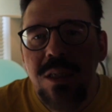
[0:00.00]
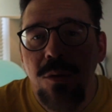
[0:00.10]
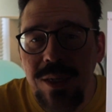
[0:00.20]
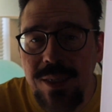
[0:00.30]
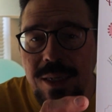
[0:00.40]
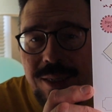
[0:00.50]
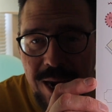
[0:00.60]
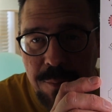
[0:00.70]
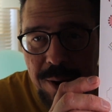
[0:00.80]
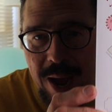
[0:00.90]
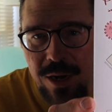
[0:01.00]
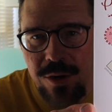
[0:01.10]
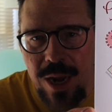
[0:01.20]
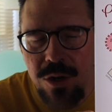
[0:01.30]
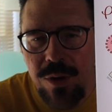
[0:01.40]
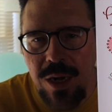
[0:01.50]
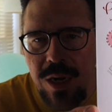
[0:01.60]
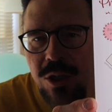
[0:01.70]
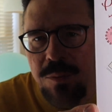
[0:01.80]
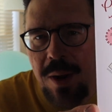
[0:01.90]
So this is a pattern that you get
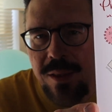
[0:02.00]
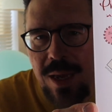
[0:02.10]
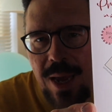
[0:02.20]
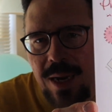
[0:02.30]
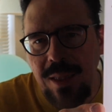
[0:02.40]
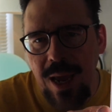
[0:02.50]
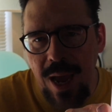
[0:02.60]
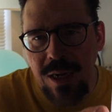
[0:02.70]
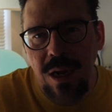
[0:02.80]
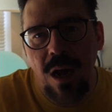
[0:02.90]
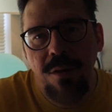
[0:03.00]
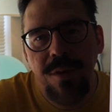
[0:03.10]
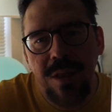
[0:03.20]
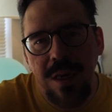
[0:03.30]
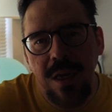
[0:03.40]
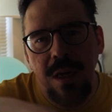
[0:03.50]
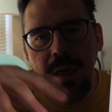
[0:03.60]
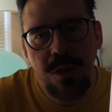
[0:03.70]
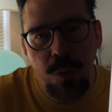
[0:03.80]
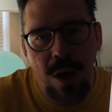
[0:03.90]
each month, and at the end of
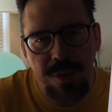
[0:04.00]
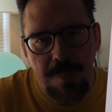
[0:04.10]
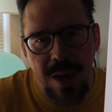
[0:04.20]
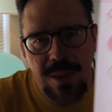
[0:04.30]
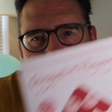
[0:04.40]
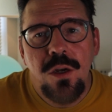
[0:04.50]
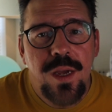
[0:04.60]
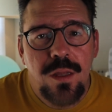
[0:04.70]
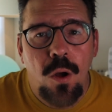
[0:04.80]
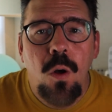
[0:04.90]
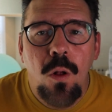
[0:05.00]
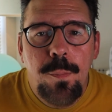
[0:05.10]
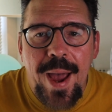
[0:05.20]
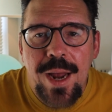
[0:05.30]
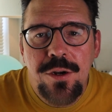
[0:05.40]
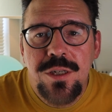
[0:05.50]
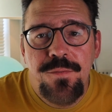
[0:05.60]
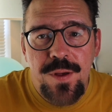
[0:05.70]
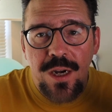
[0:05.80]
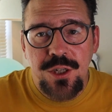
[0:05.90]
the 12th month, you'll get the whole pattern to
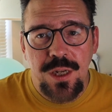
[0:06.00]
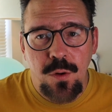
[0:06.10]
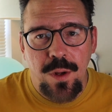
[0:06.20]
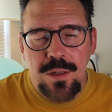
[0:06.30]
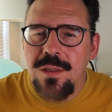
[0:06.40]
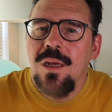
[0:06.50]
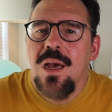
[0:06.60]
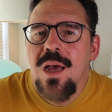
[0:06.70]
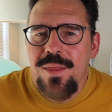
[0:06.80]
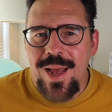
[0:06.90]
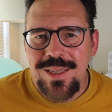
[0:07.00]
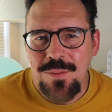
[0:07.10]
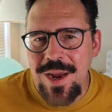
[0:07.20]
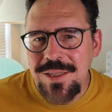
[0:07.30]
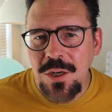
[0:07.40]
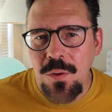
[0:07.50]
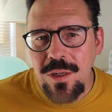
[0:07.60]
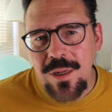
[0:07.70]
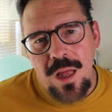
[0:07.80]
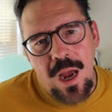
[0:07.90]
finish the quilt. That's why it's a
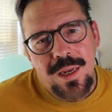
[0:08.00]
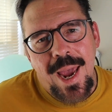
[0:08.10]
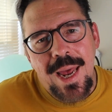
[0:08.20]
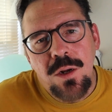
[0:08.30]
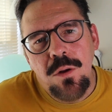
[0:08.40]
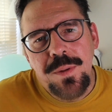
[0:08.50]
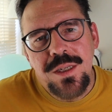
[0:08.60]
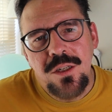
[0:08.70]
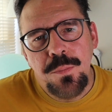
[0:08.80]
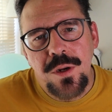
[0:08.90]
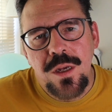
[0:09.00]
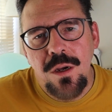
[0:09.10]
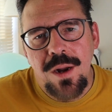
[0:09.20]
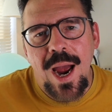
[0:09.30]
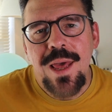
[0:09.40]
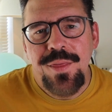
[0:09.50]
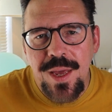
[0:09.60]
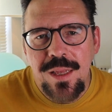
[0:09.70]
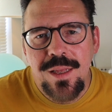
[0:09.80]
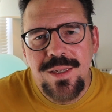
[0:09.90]
quilt along, and it will be super cute. I
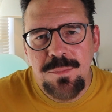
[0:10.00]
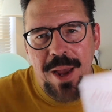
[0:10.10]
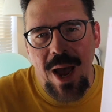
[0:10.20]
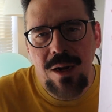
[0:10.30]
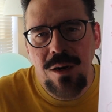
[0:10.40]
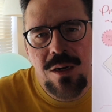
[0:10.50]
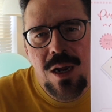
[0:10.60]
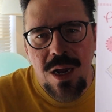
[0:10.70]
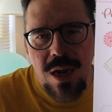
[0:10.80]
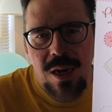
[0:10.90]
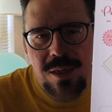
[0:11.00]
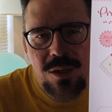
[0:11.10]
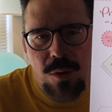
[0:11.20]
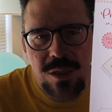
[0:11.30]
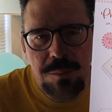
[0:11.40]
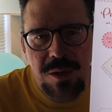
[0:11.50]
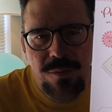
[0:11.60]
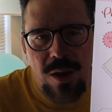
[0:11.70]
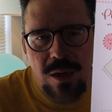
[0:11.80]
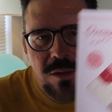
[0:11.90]
think this pattern is going to be
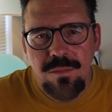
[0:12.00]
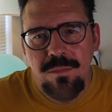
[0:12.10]
fun.